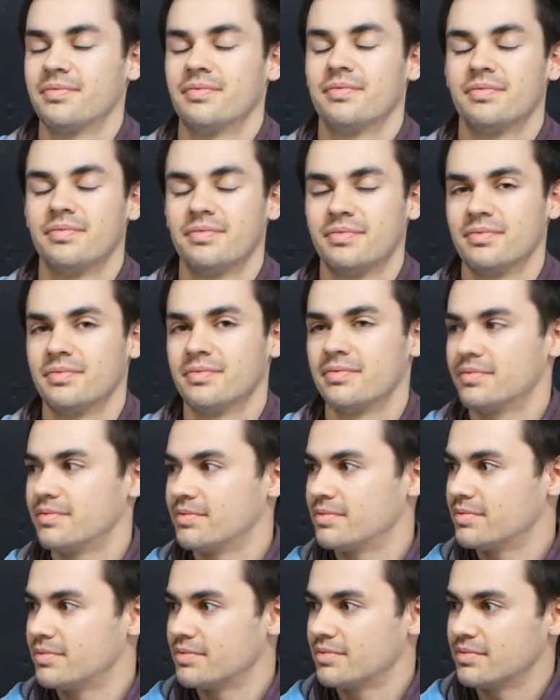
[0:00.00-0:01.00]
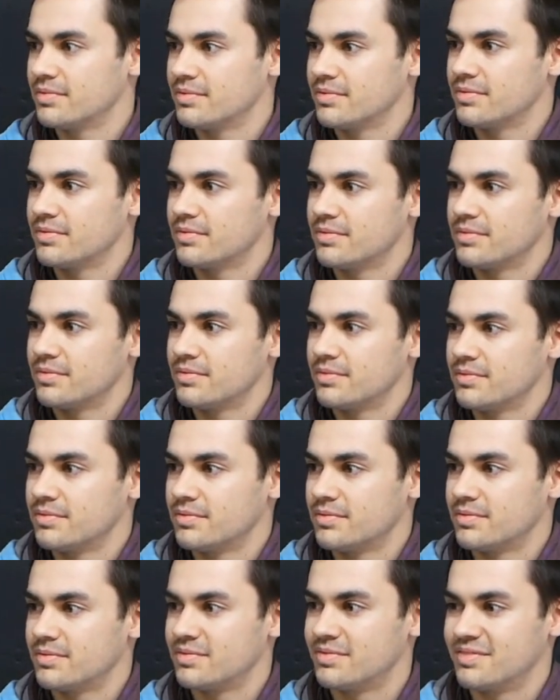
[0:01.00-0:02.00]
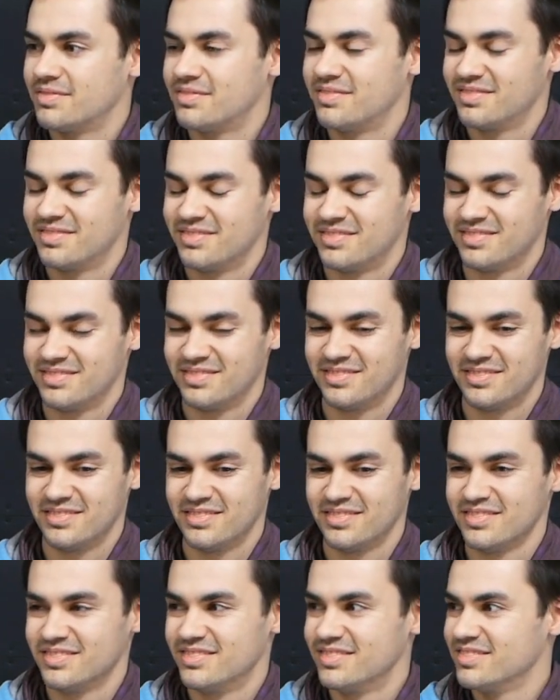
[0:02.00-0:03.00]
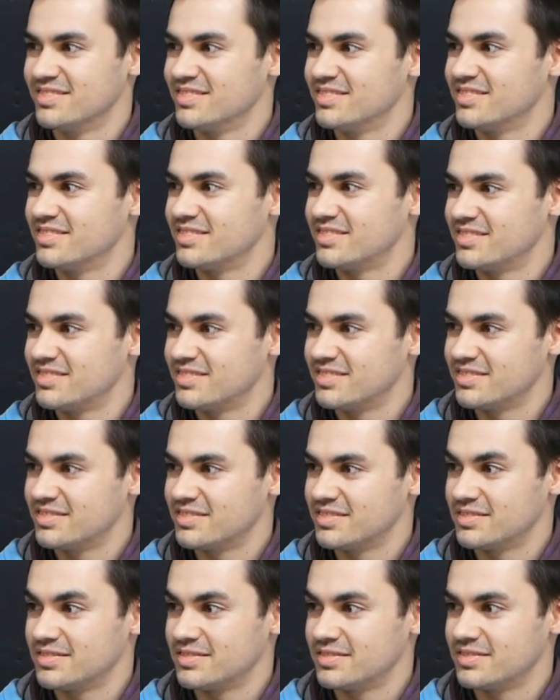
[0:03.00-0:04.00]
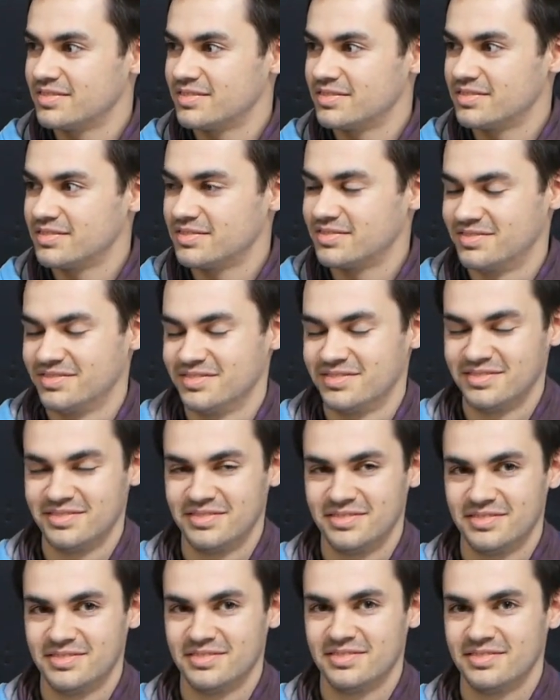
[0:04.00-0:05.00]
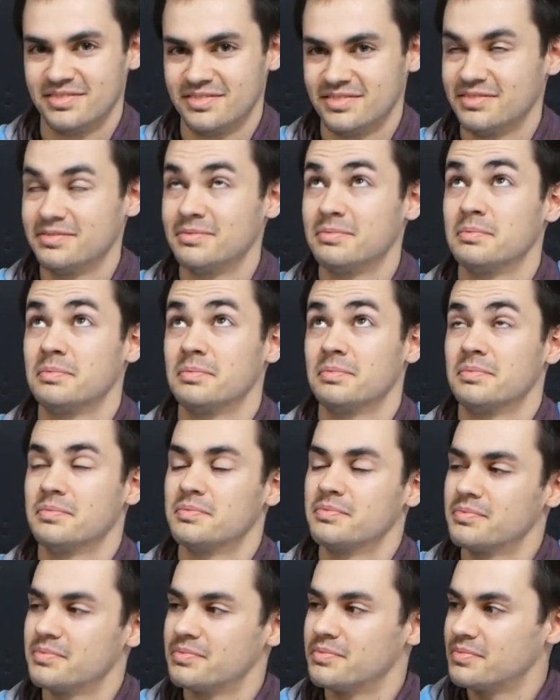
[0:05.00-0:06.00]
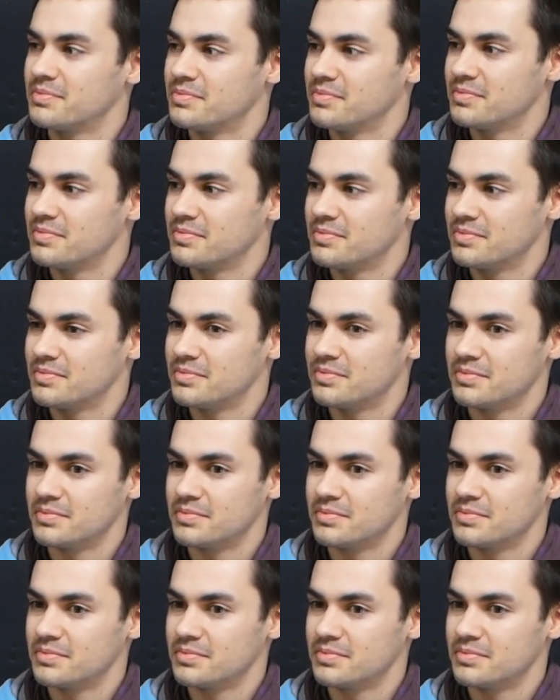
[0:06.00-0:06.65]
(not speaking)